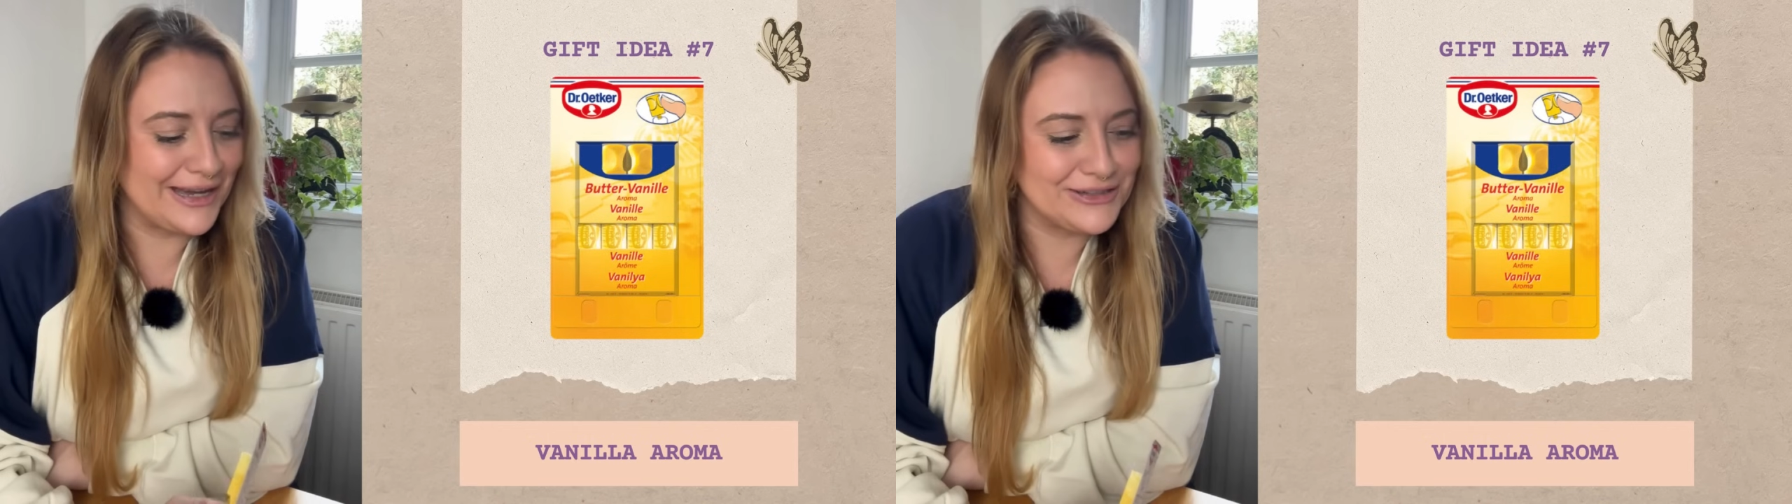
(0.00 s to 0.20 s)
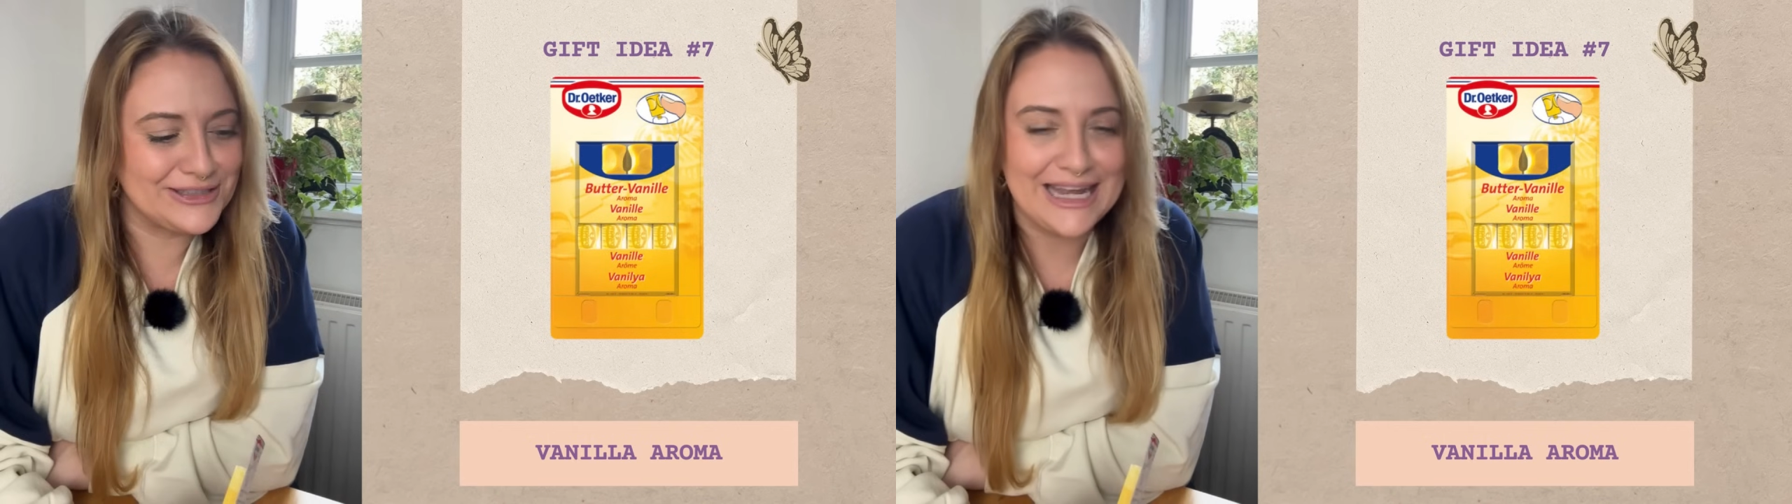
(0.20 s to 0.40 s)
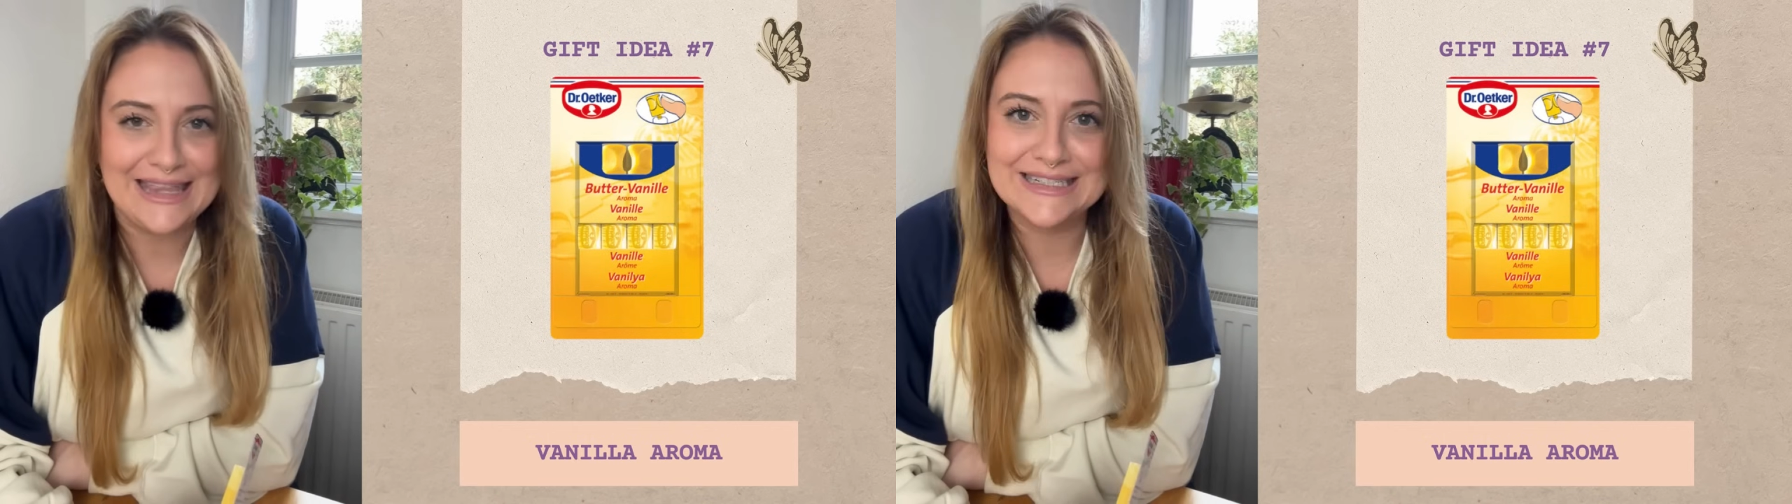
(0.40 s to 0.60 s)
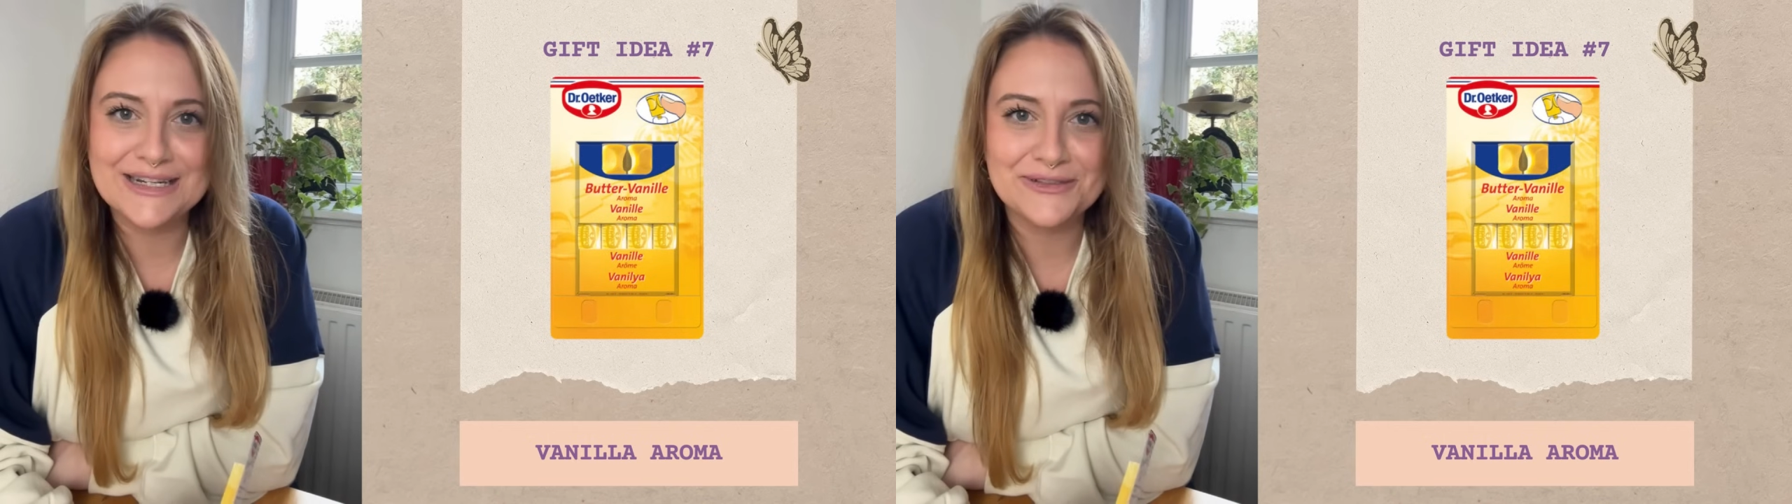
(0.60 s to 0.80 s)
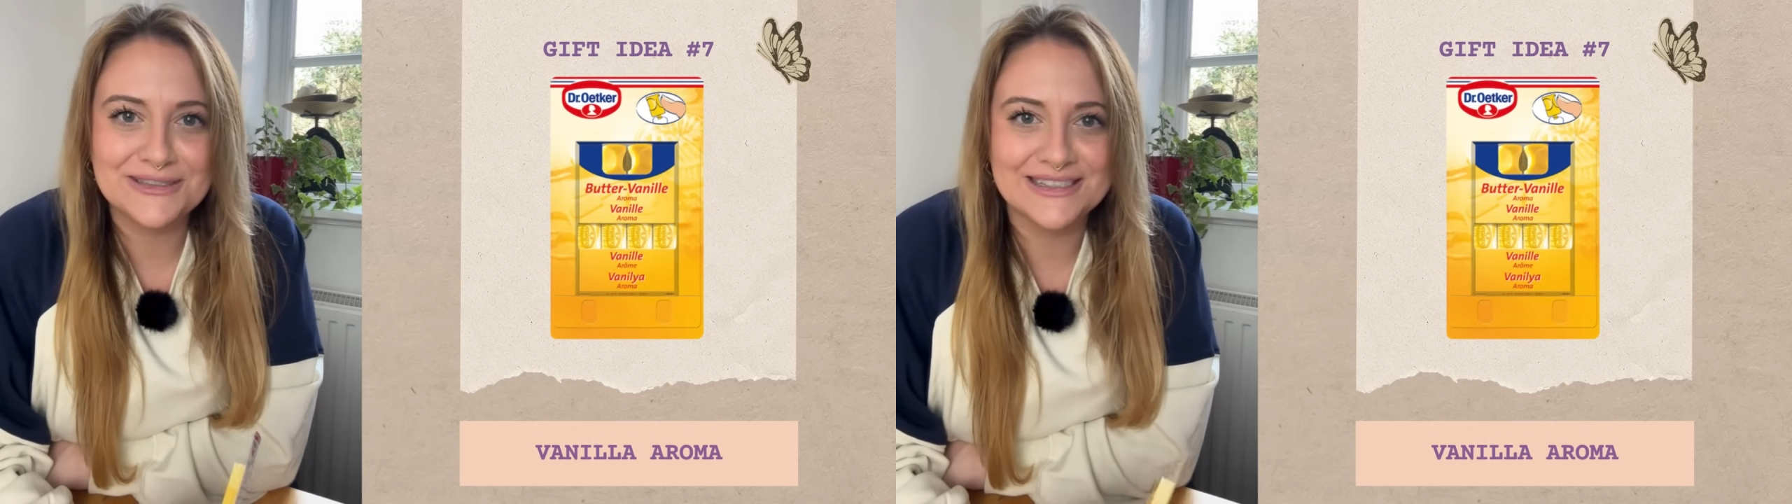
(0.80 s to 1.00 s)
understand the
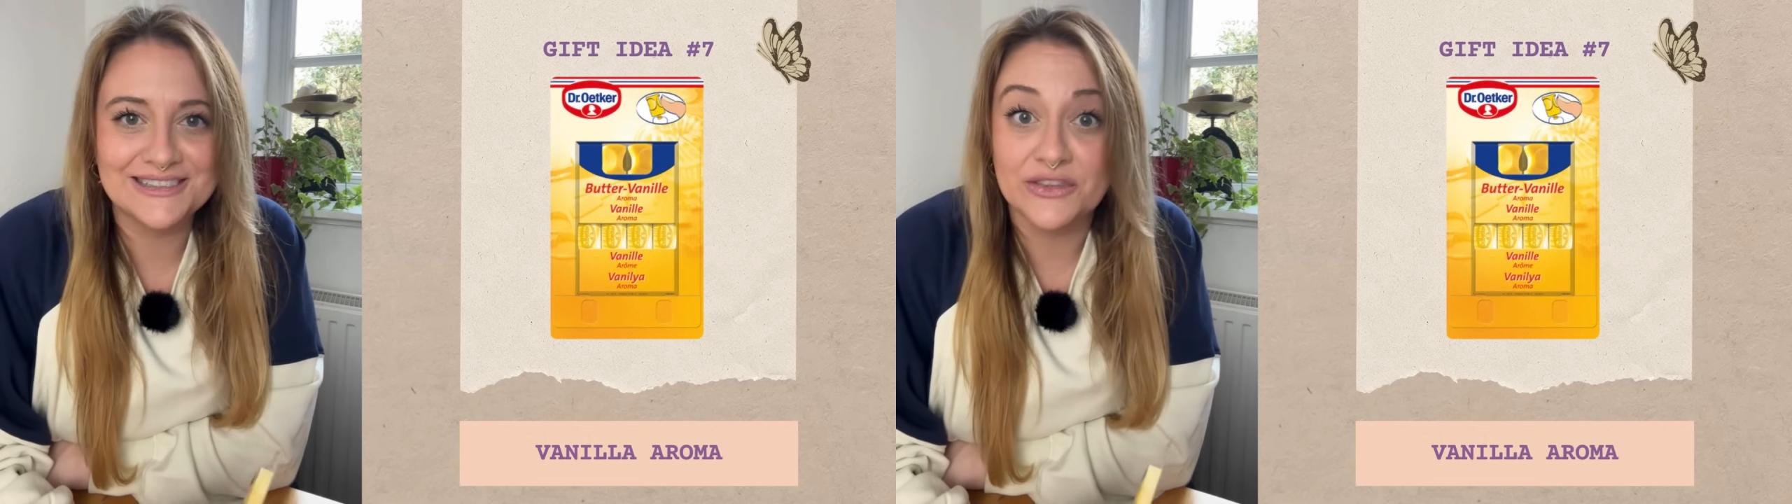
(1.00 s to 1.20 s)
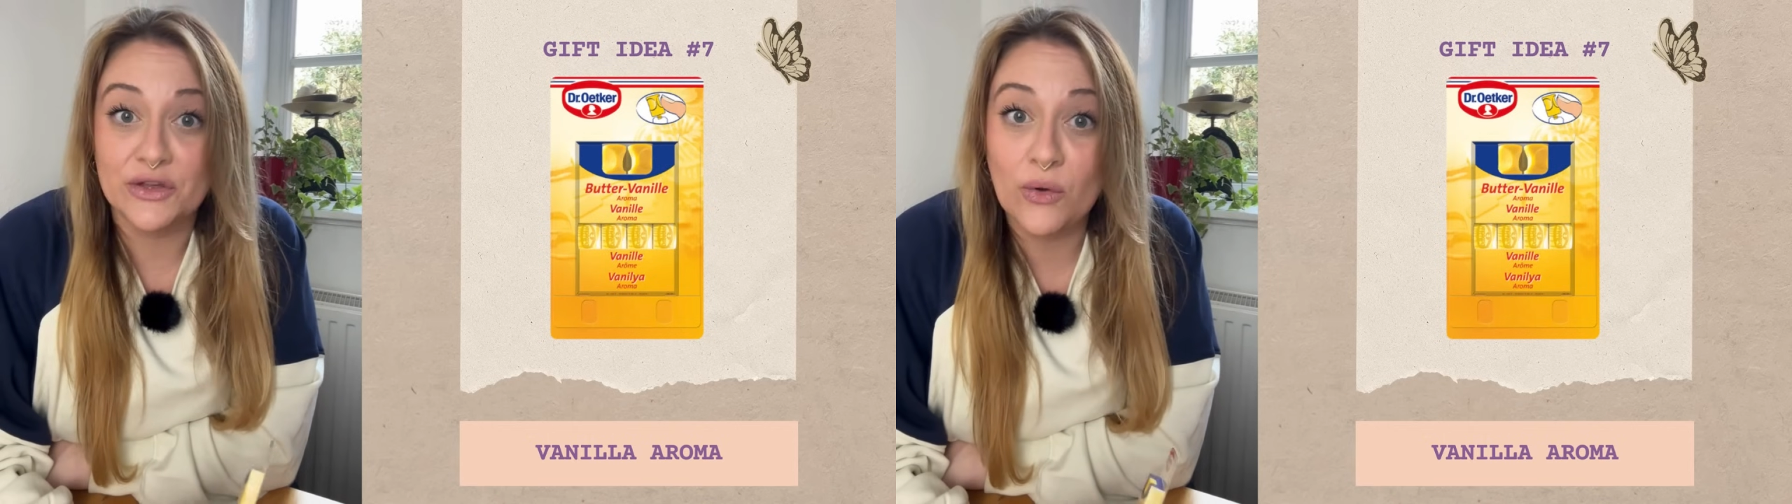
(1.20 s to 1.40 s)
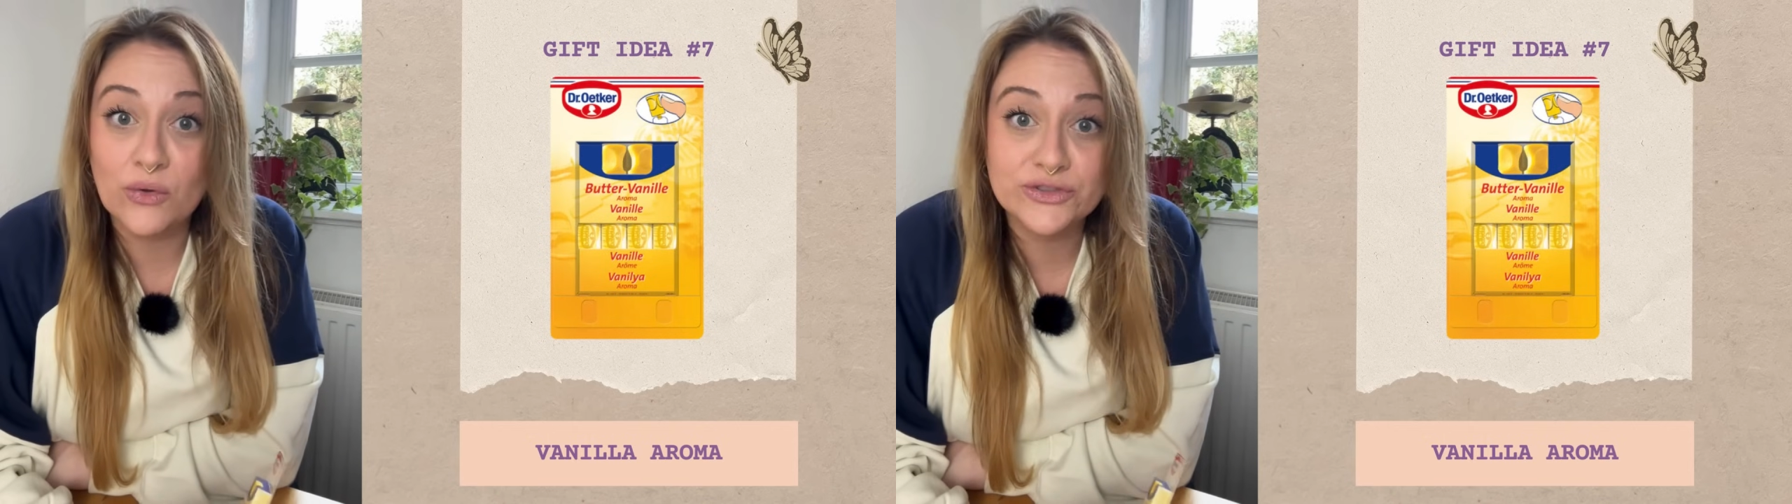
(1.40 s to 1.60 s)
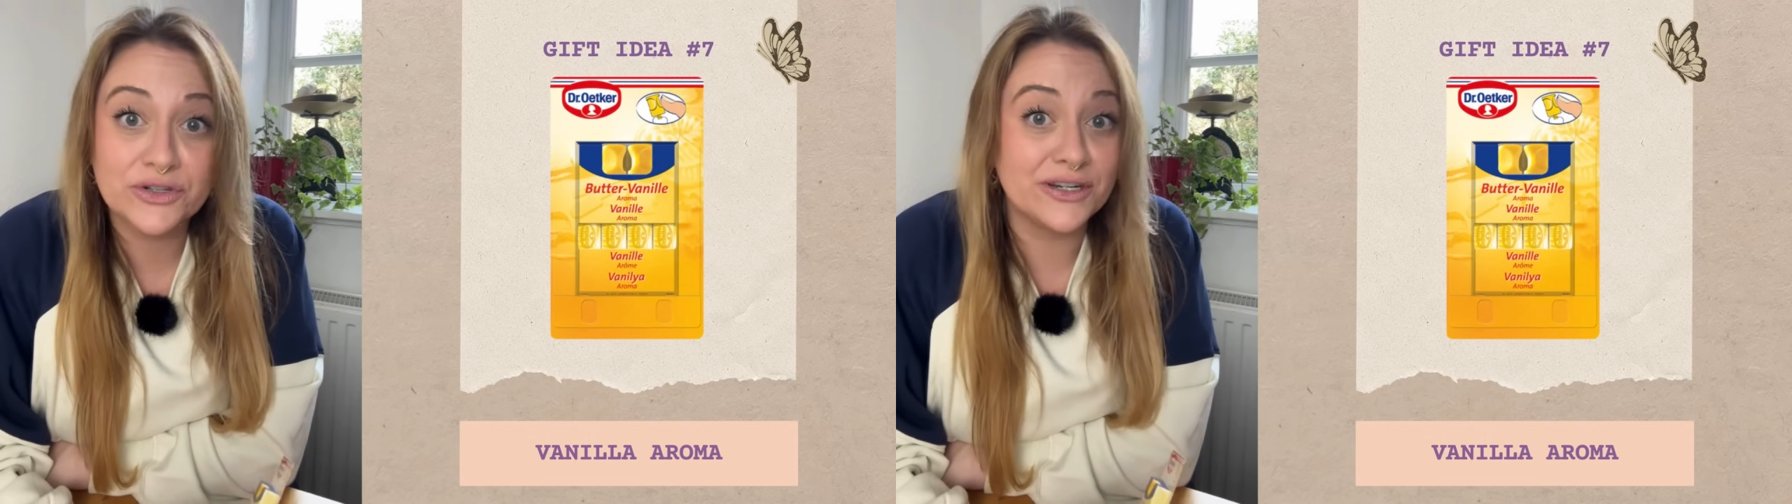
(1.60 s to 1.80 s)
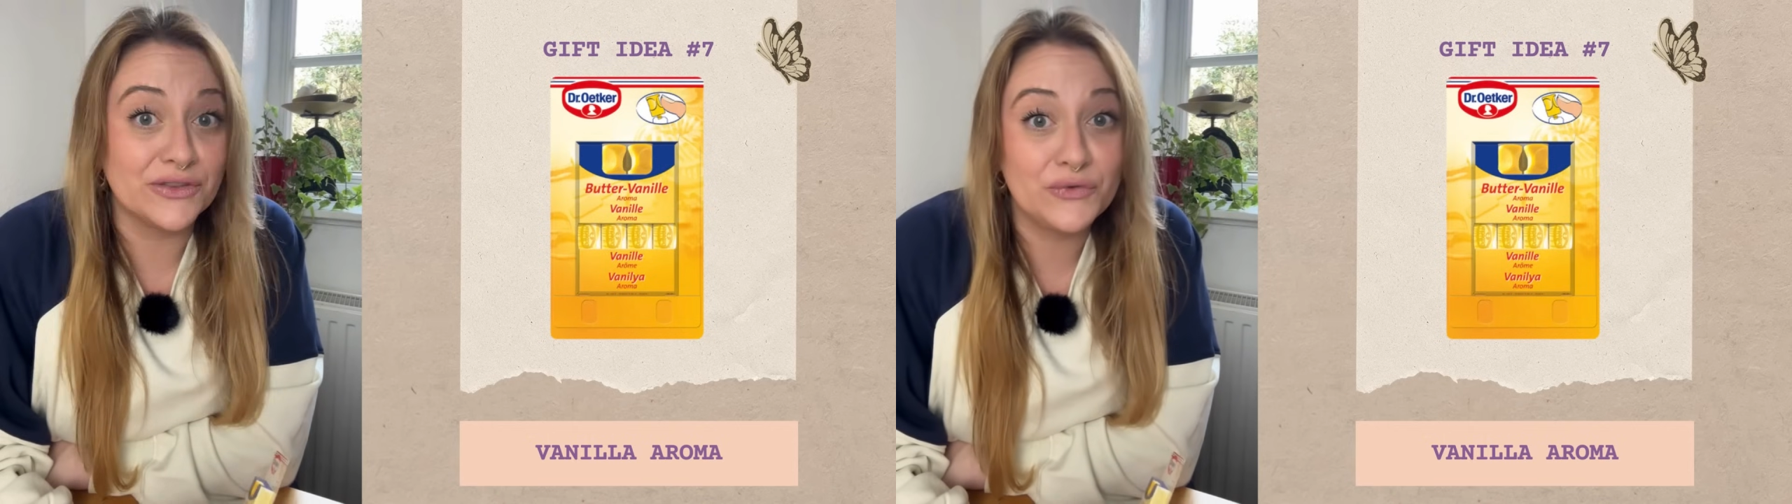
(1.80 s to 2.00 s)
differences in the
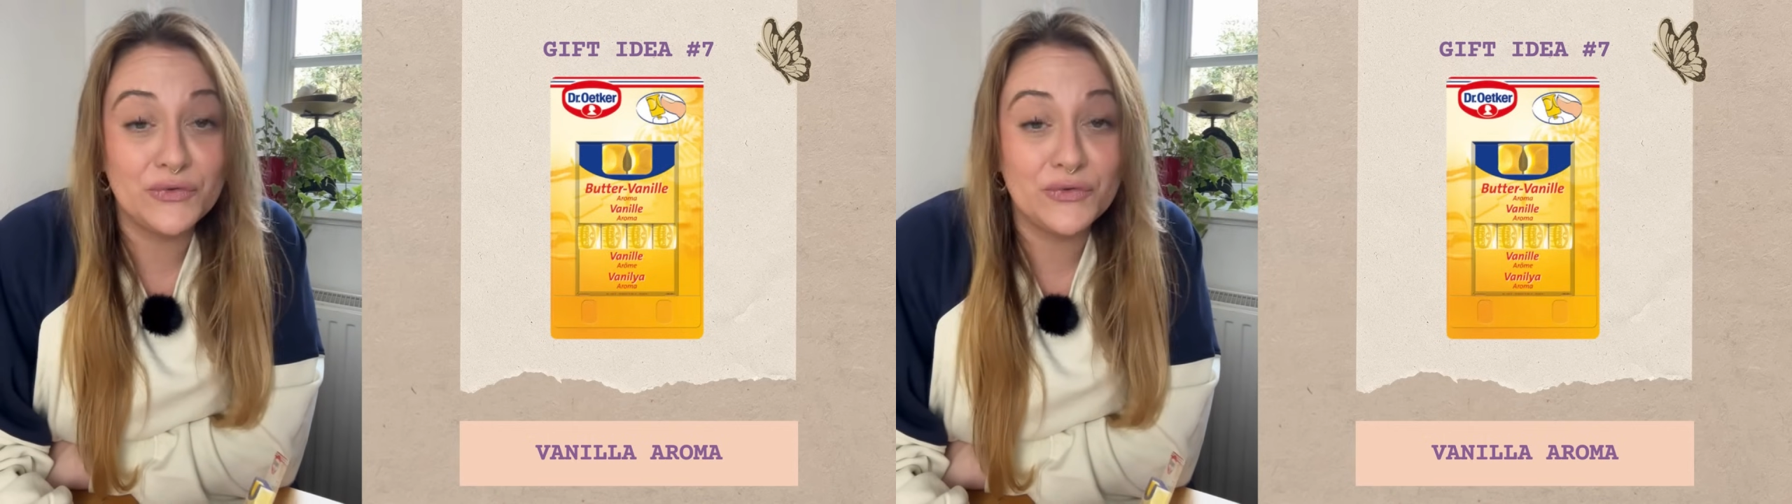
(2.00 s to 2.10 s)
culture and the